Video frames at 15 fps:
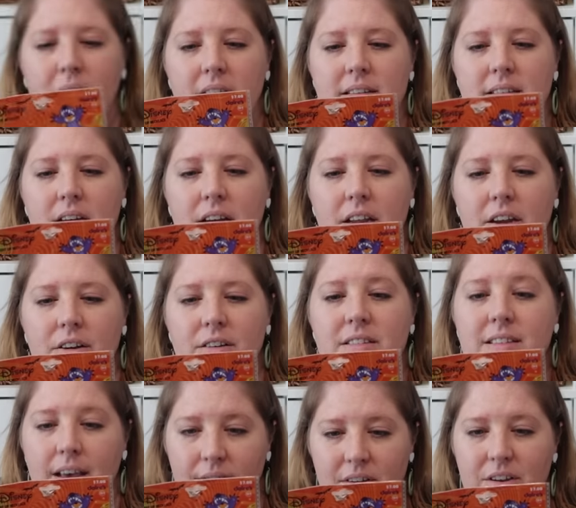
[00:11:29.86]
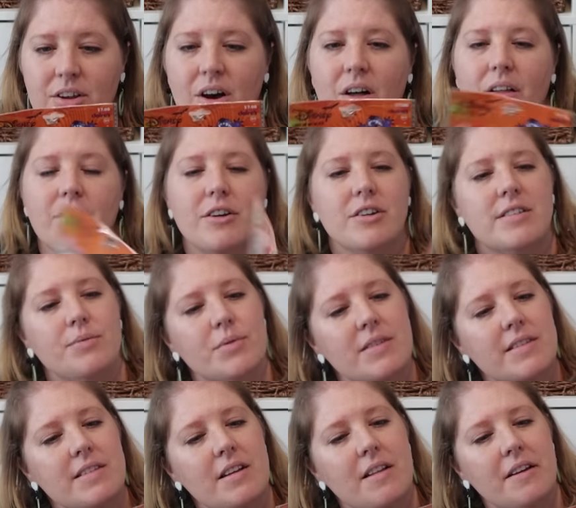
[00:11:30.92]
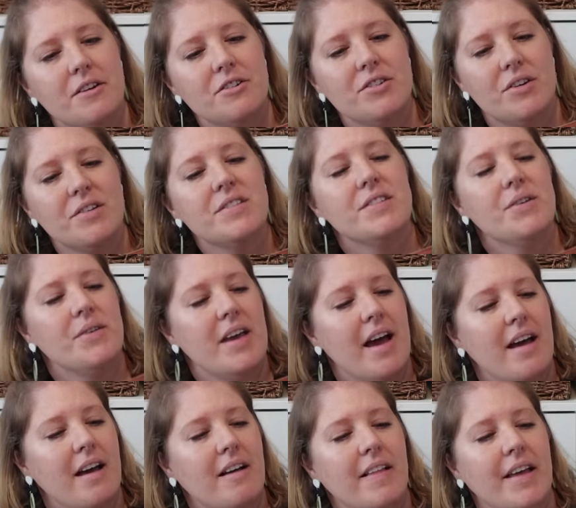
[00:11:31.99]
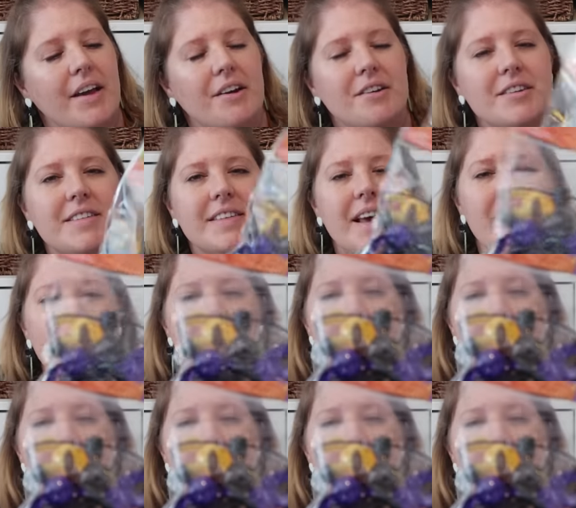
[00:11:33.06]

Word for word: price on here? $7. Was this Claire's also? Yeah, Claire's.